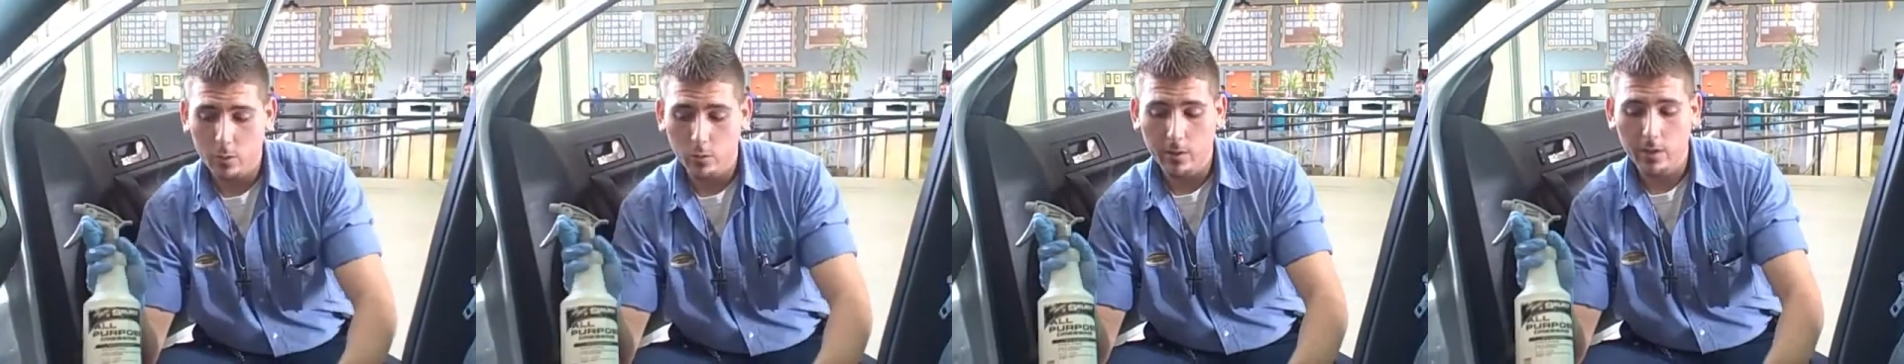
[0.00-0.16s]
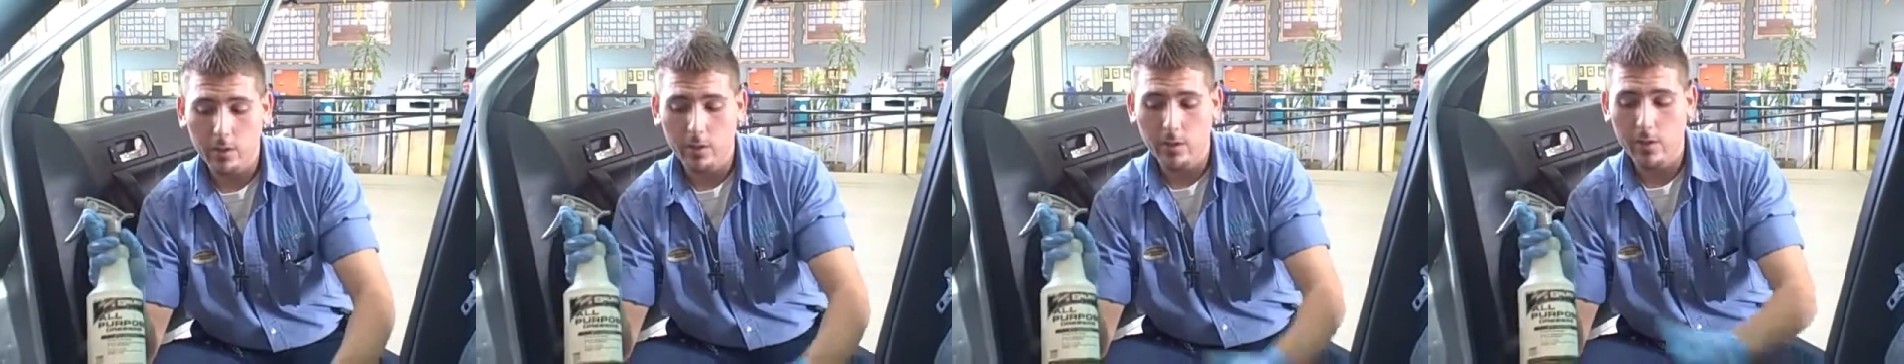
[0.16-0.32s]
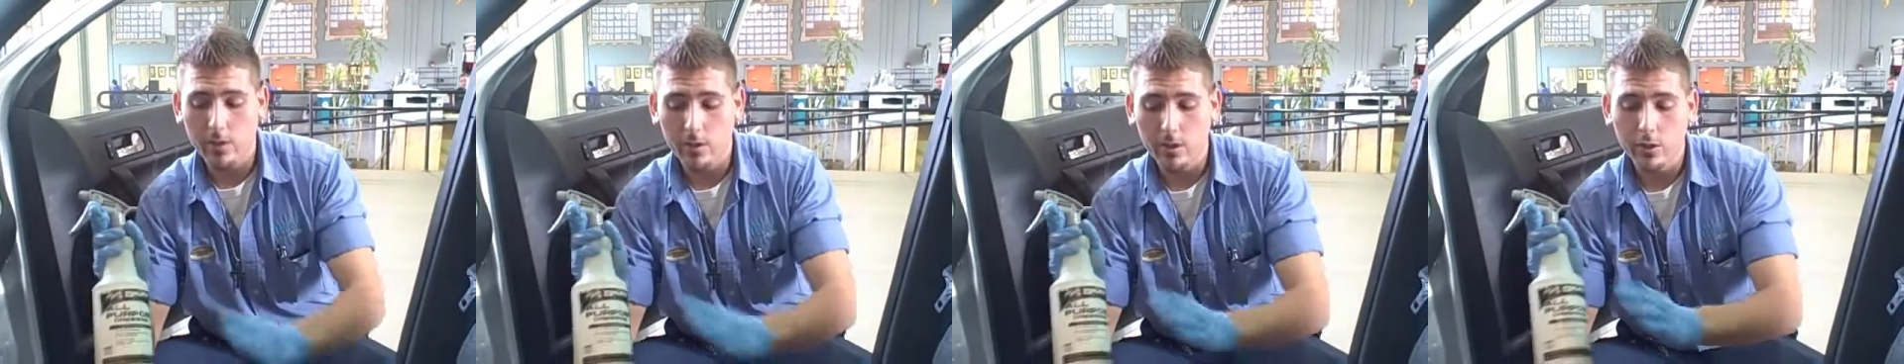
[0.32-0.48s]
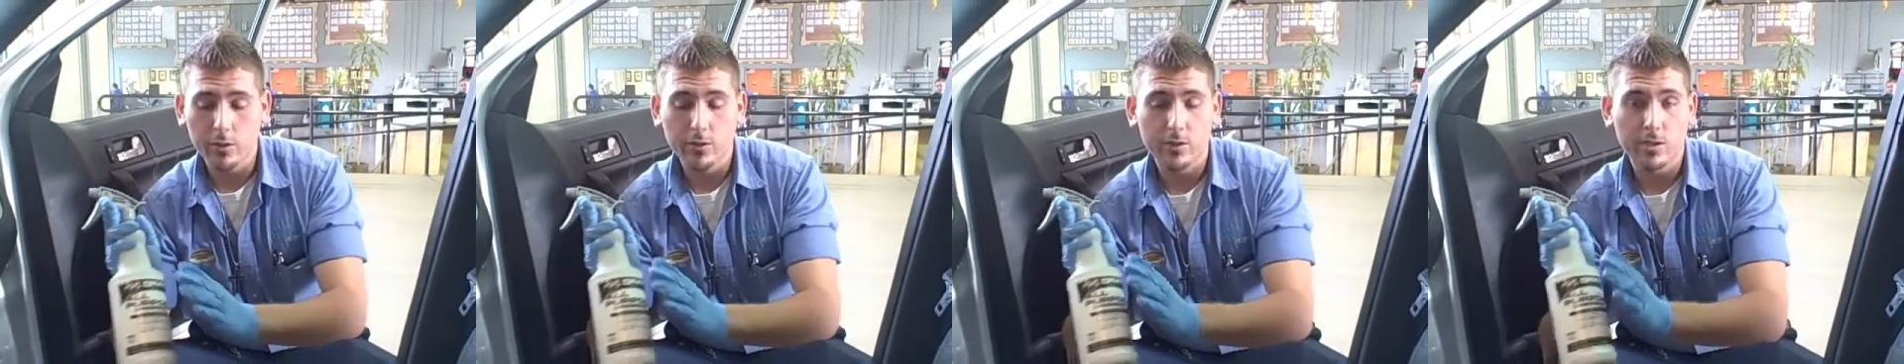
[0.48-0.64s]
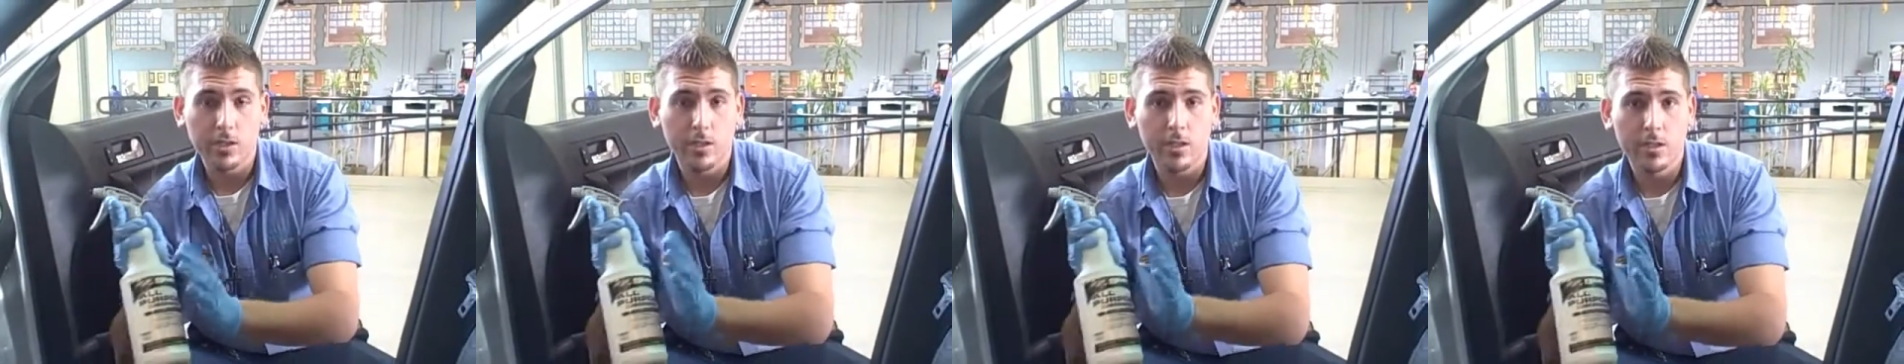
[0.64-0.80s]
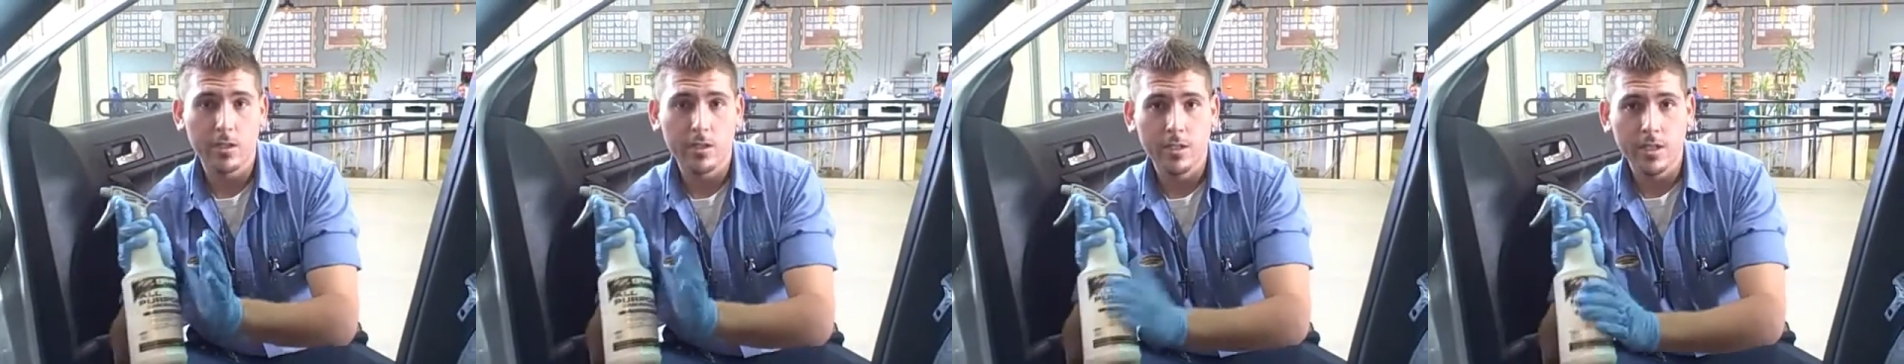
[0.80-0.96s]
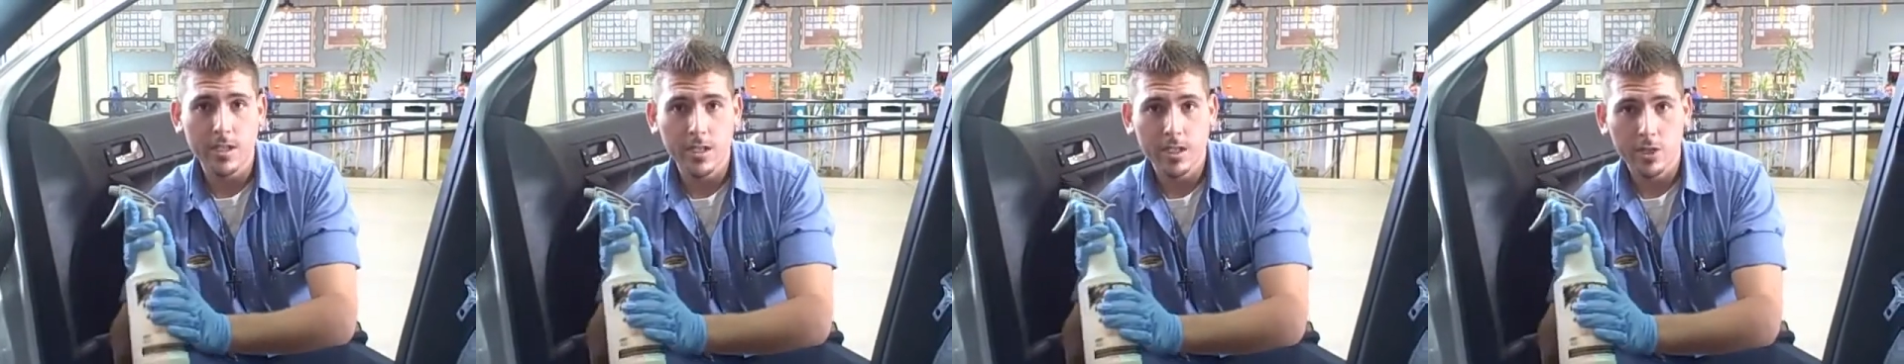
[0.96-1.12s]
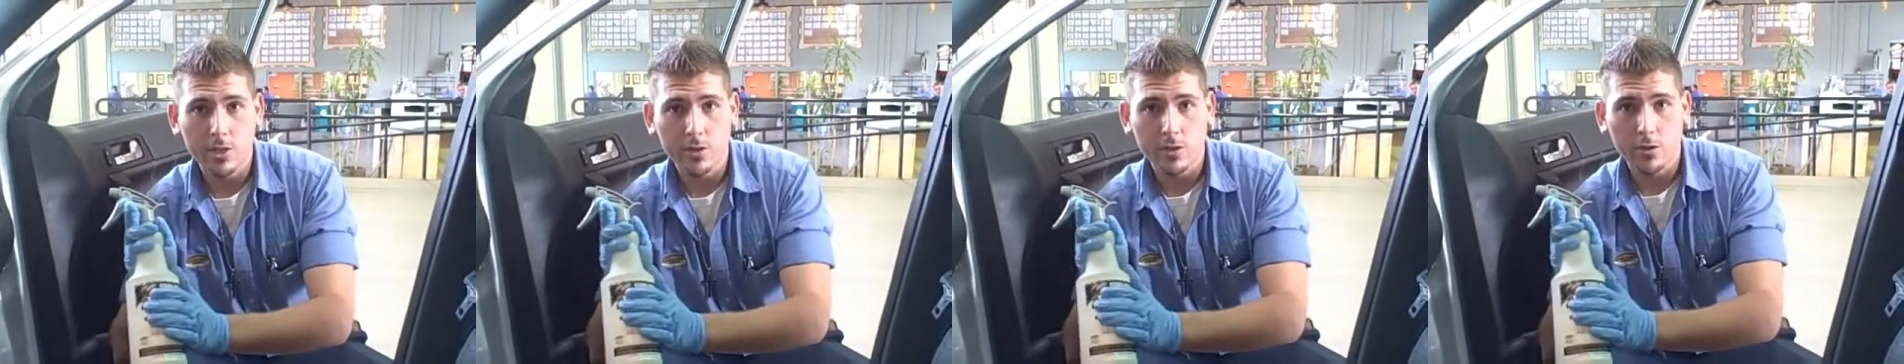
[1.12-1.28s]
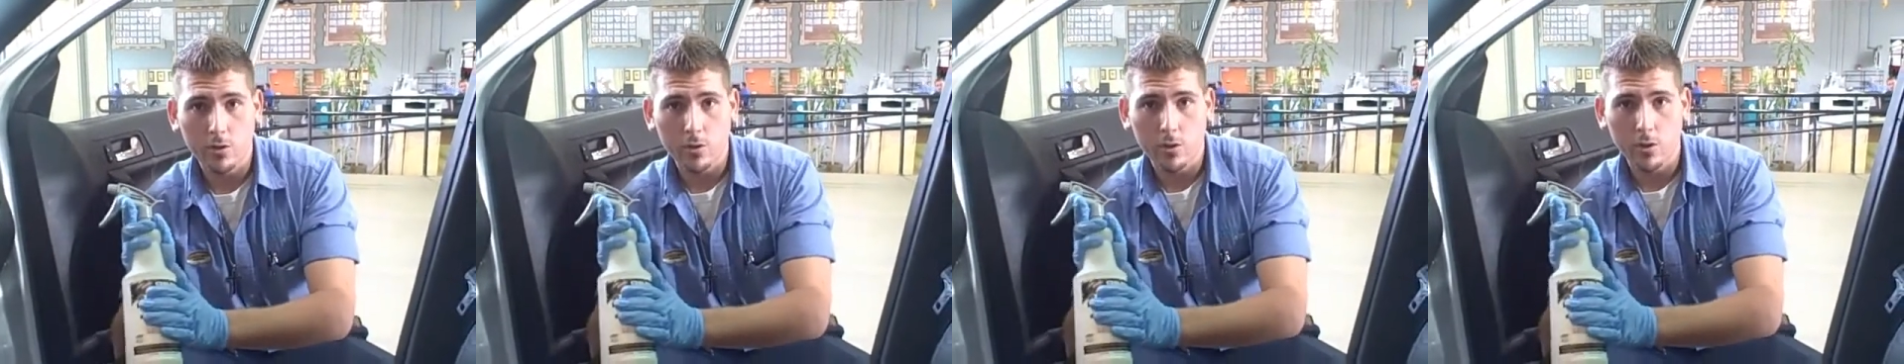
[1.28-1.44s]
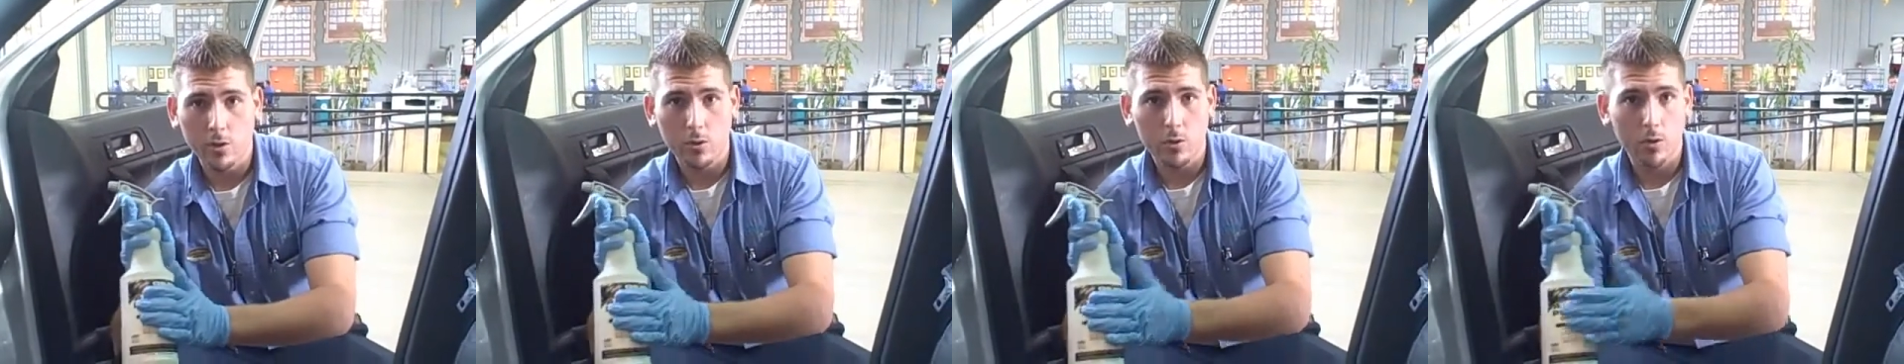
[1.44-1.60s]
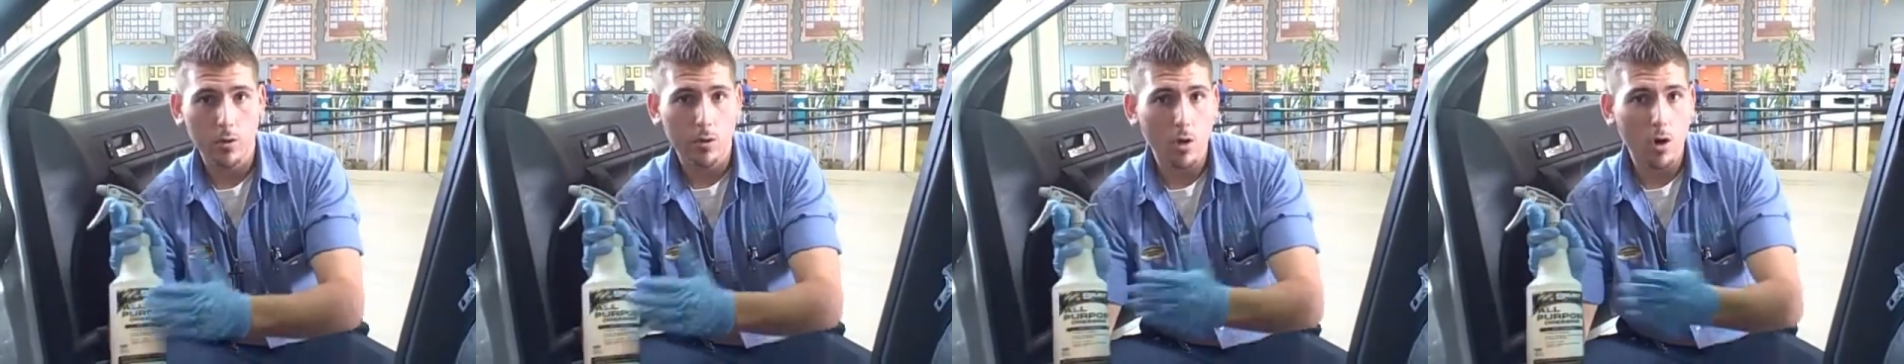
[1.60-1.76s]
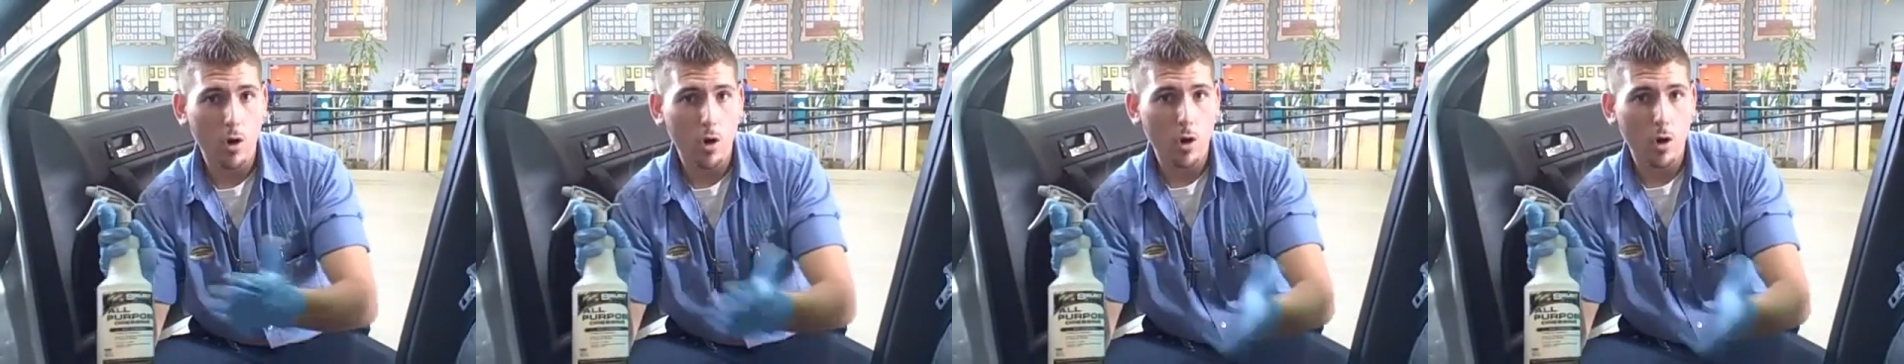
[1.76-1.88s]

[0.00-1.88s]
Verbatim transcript: we're going to use a conditioner or an